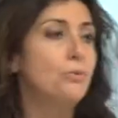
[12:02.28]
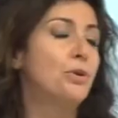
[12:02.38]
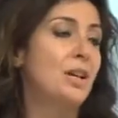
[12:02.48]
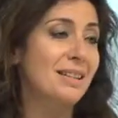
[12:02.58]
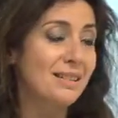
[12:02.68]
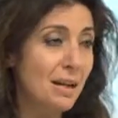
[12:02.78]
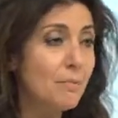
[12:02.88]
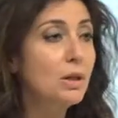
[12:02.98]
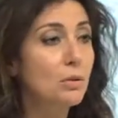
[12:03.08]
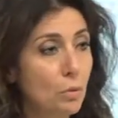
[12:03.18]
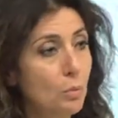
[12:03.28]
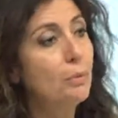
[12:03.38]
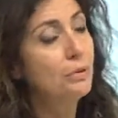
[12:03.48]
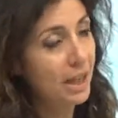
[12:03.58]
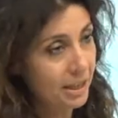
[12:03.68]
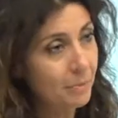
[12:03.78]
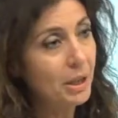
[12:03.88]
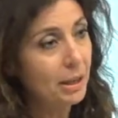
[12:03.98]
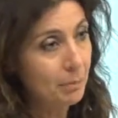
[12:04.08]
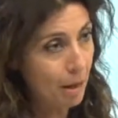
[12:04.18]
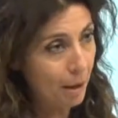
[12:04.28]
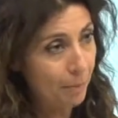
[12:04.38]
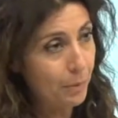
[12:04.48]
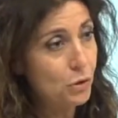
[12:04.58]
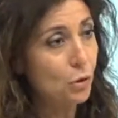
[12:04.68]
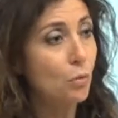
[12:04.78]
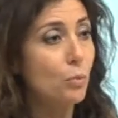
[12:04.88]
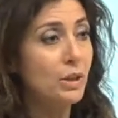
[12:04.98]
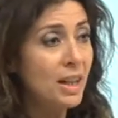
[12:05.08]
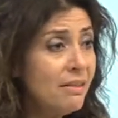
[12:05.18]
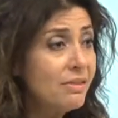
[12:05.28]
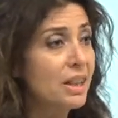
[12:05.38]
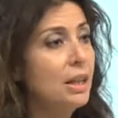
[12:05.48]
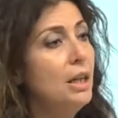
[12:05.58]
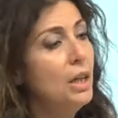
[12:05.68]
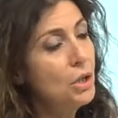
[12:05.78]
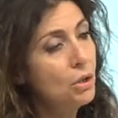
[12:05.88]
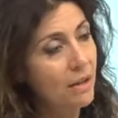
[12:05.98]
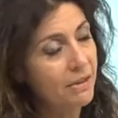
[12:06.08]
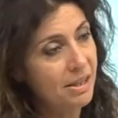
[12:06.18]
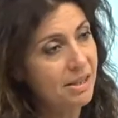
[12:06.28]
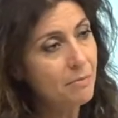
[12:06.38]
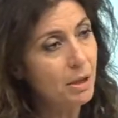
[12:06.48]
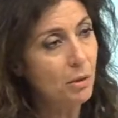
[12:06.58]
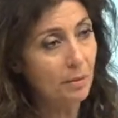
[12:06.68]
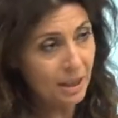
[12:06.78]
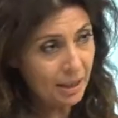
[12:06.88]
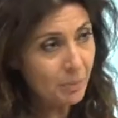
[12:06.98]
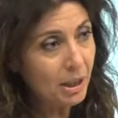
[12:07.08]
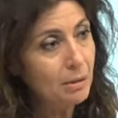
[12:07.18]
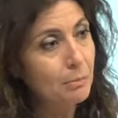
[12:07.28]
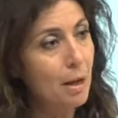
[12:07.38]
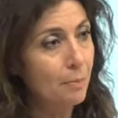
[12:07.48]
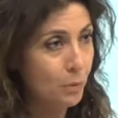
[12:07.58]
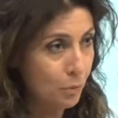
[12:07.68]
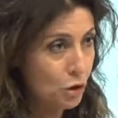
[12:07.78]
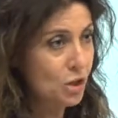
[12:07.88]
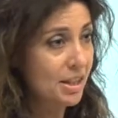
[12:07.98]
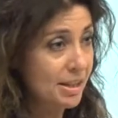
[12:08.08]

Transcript: for a semigroup dynamical map. So whenever you have a semigroup, a dynamical map which is a